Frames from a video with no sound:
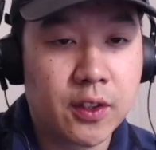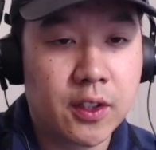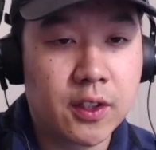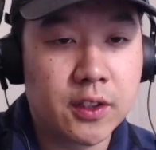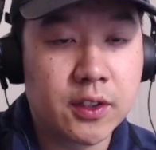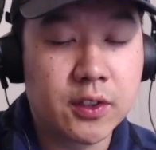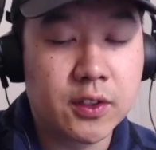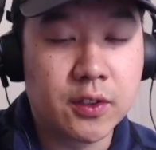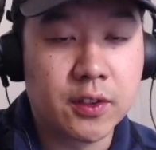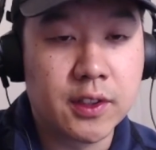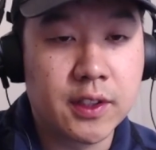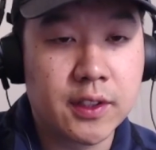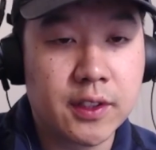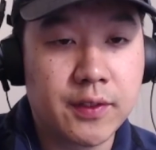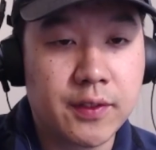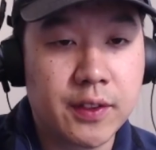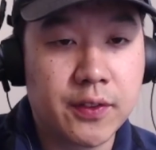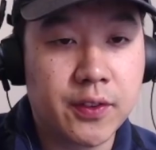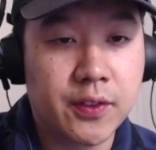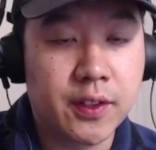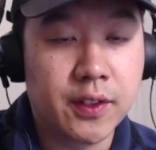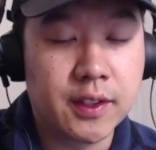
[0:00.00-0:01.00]
all sorts of
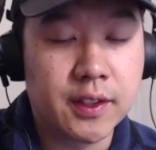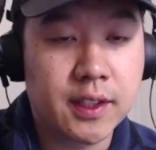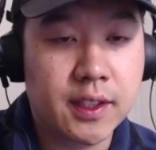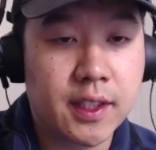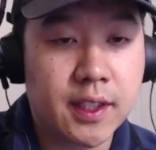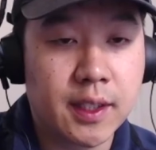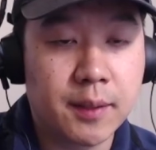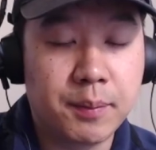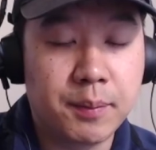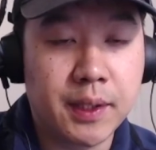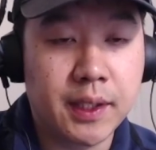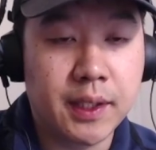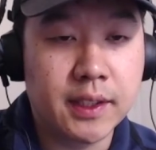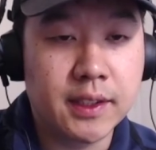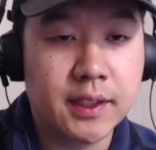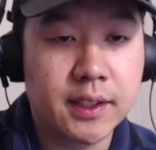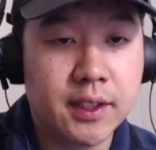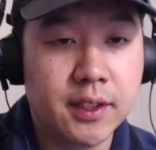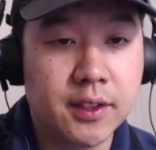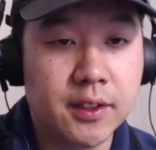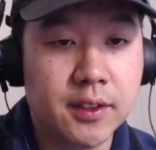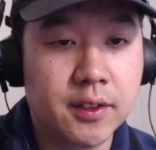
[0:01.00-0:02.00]
different companies
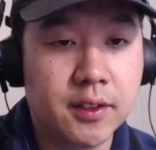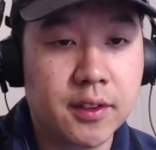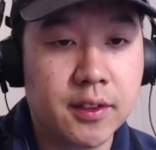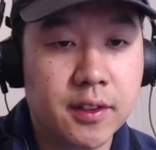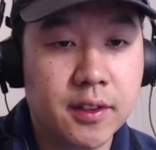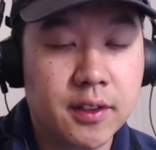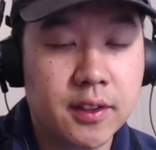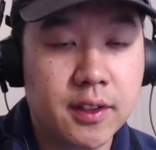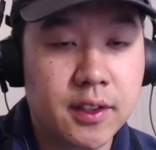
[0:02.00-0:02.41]
to